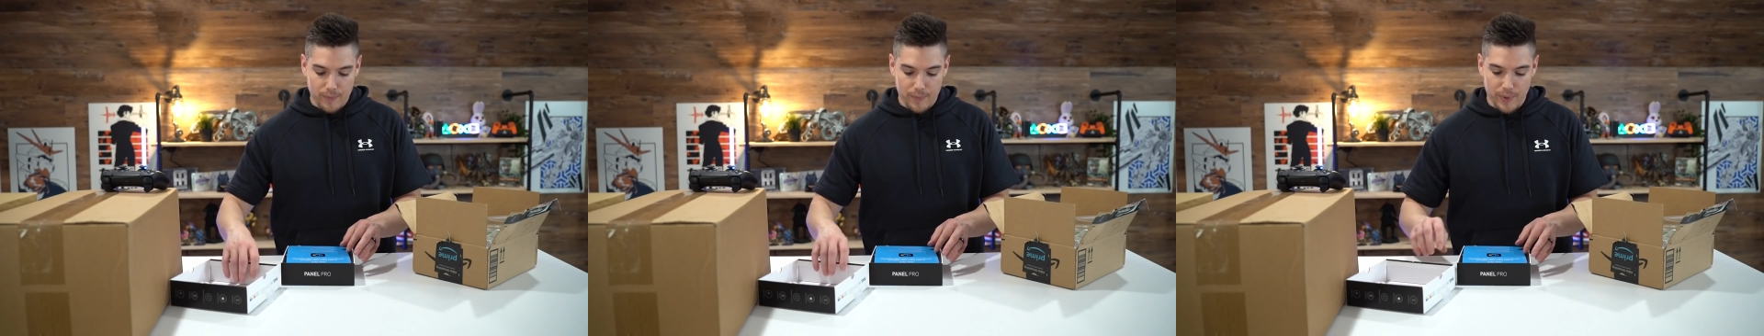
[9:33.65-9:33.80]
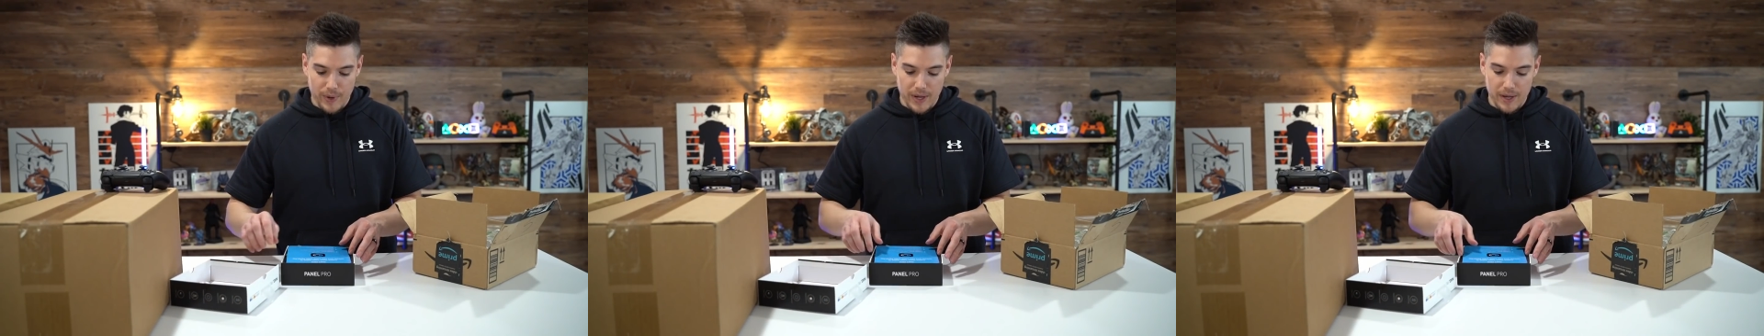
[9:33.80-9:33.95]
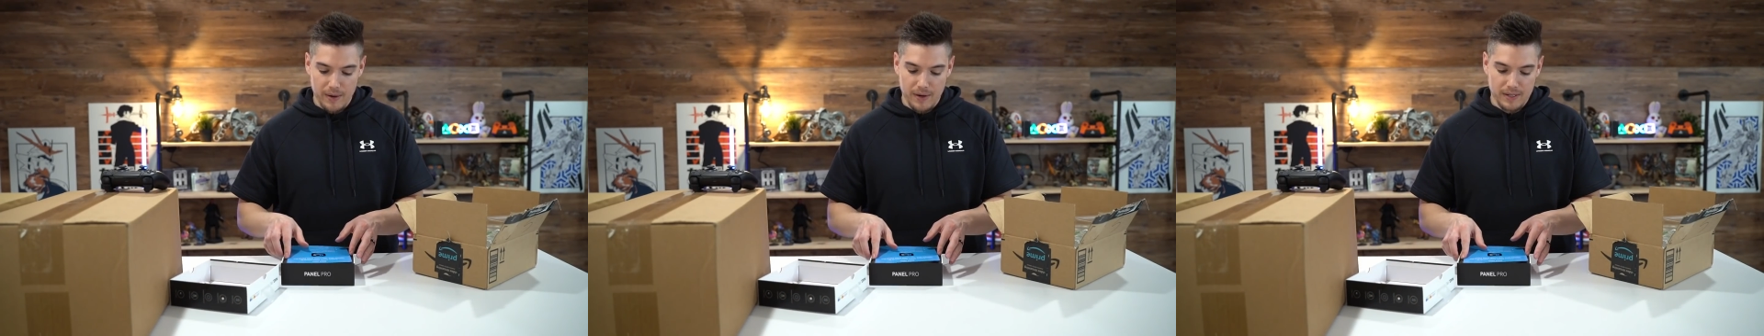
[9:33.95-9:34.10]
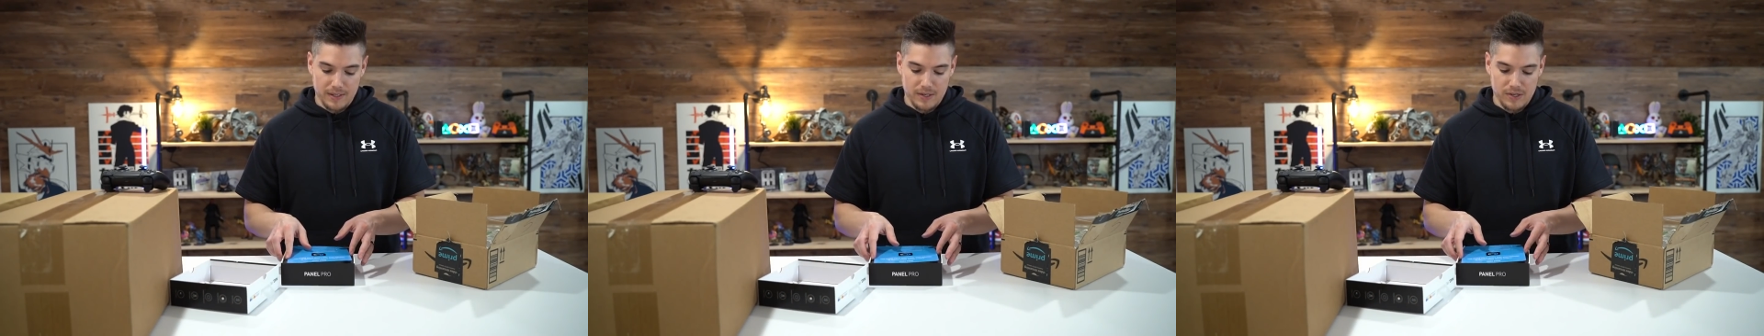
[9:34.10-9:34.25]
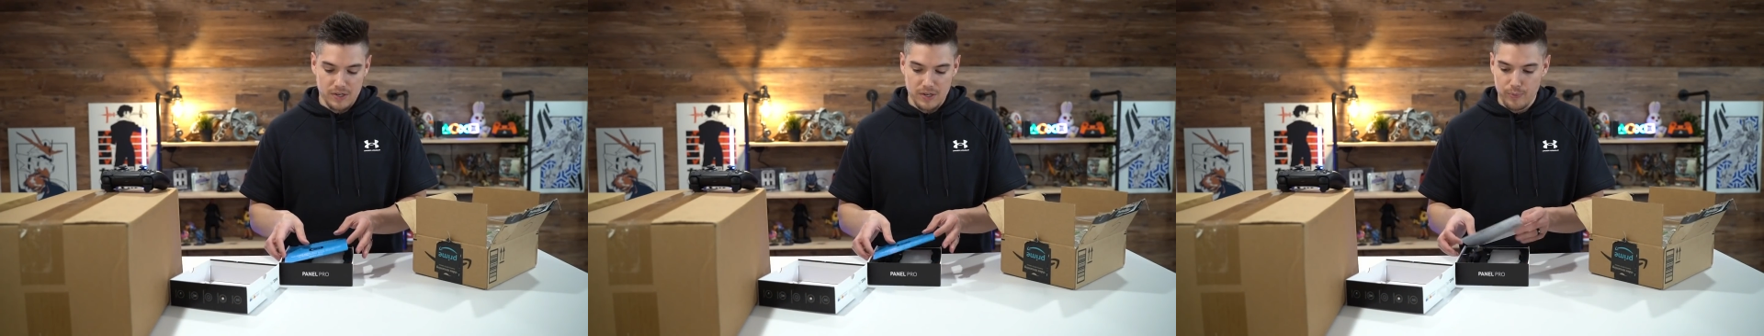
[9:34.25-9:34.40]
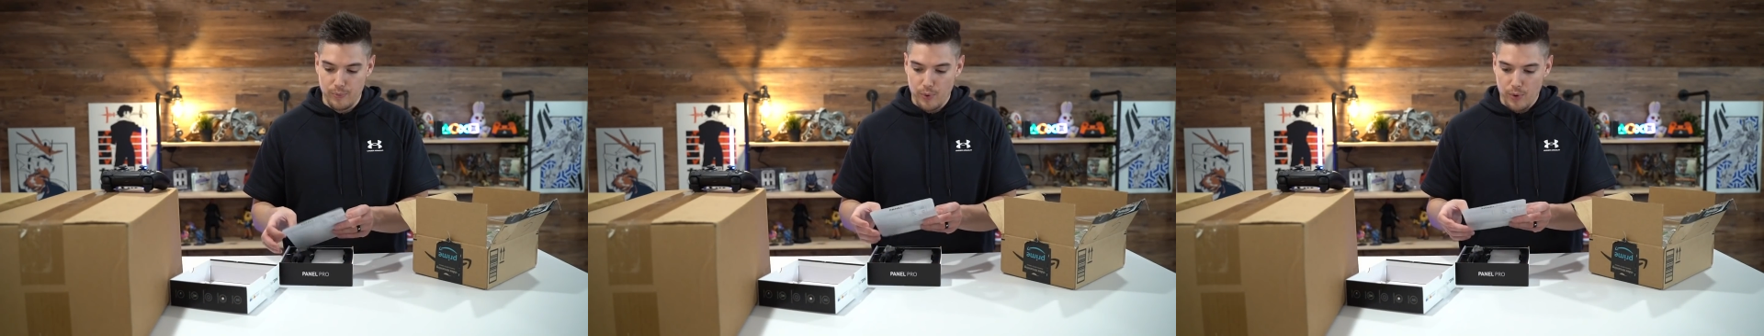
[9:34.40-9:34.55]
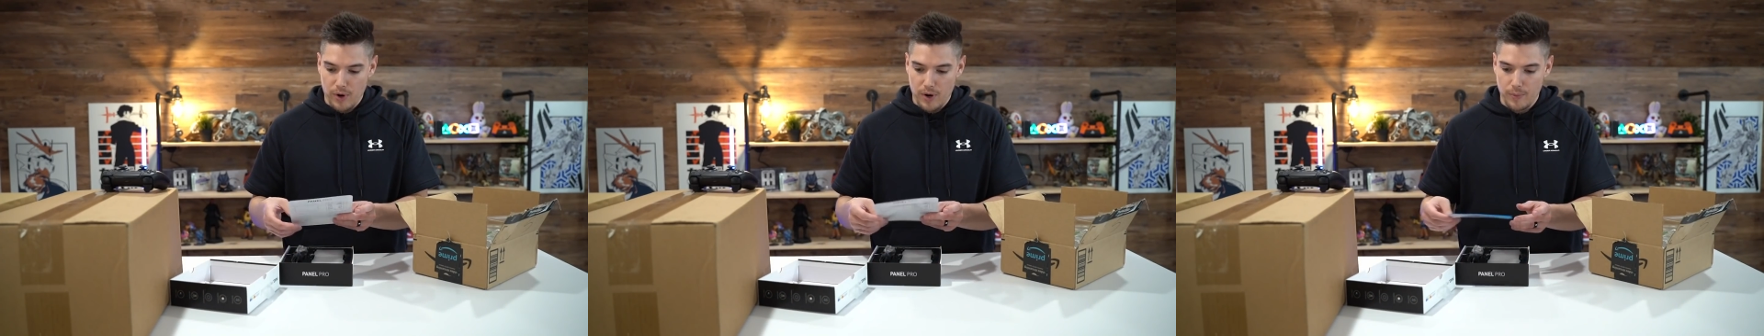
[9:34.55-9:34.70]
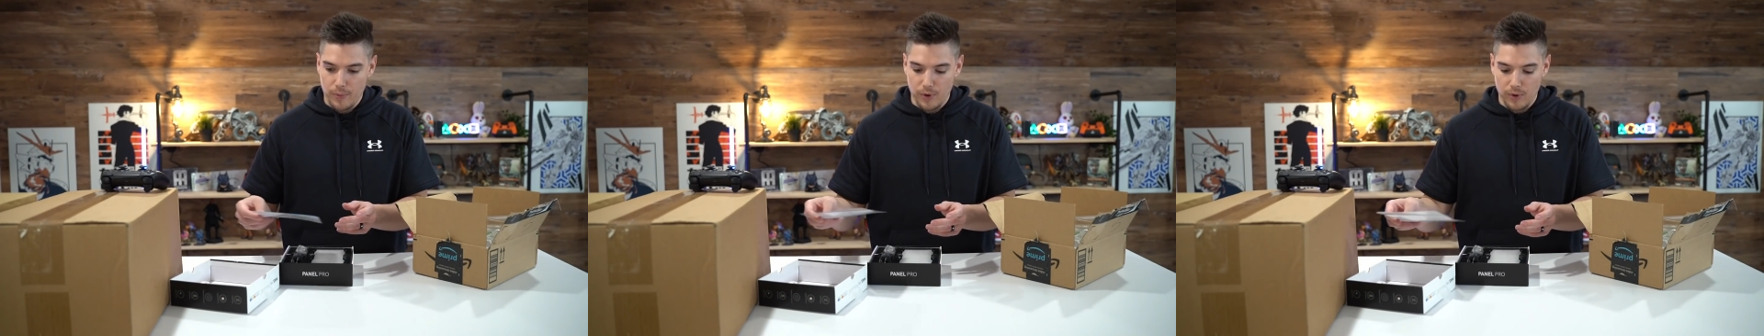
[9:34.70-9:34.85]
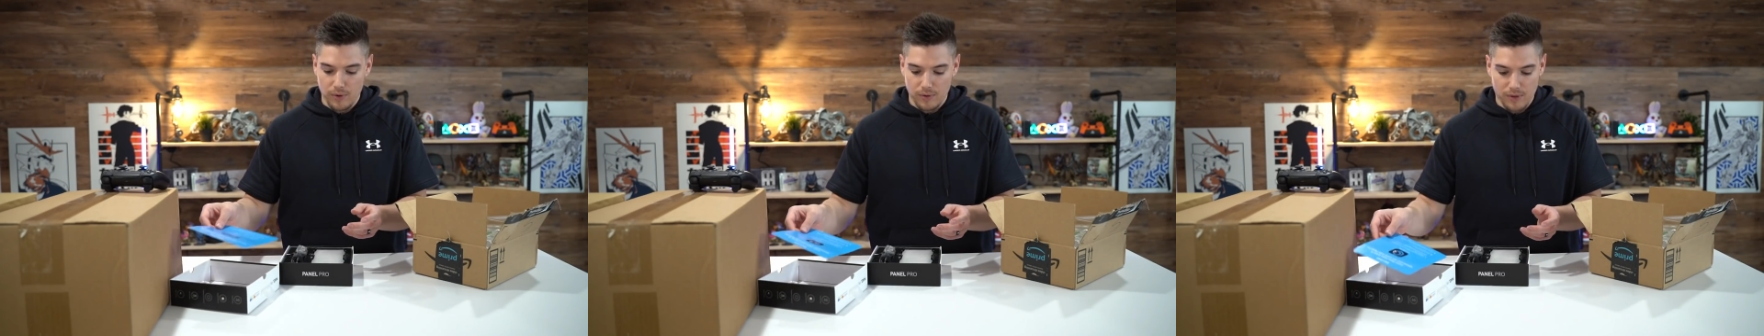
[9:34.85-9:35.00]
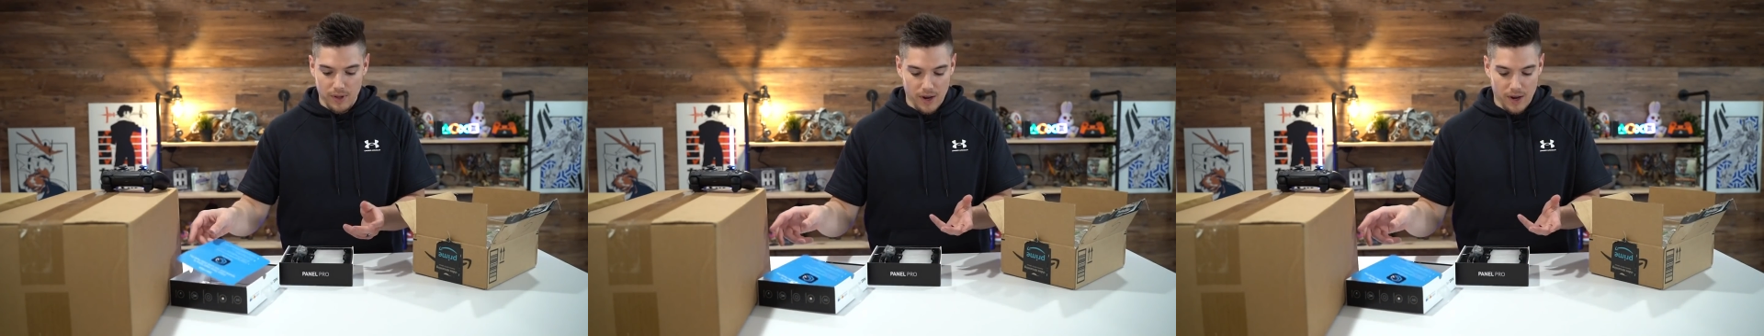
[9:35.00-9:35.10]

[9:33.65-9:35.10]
But essentially portable,